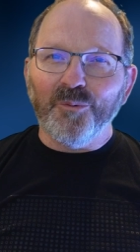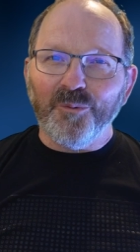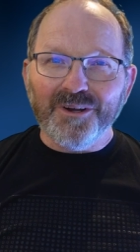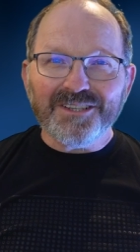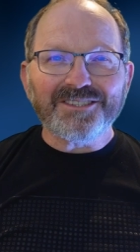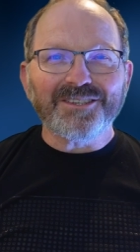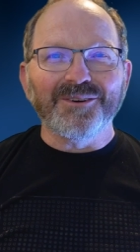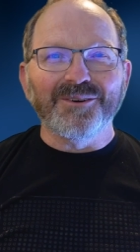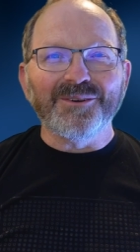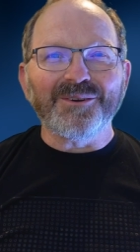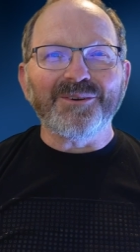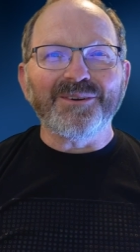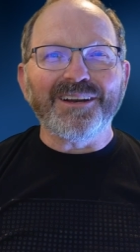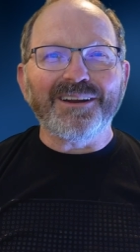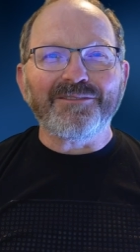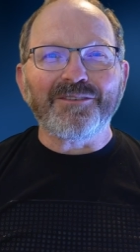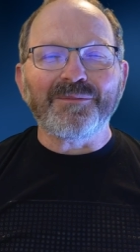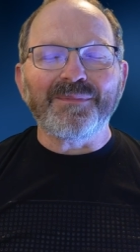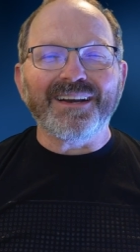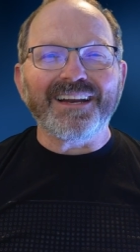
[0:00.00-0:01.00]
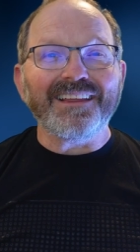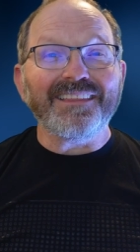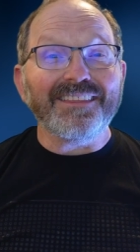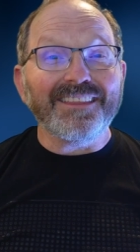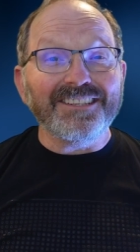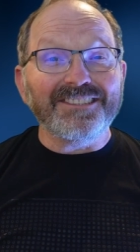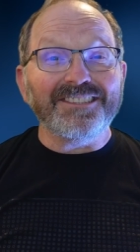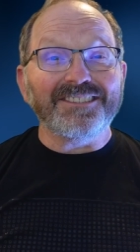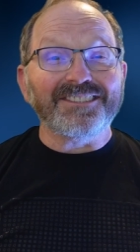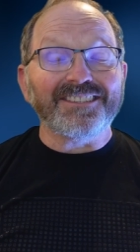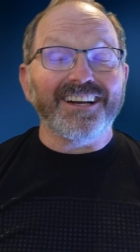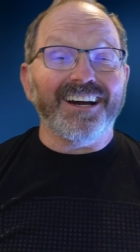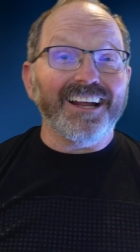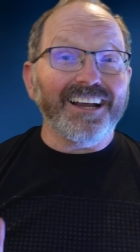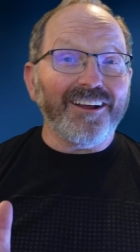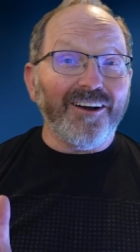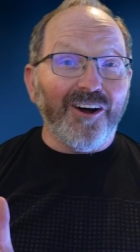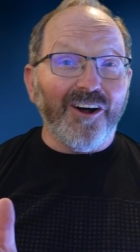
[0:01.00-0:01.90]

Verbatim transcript: What's going on, everybody? This is Scott,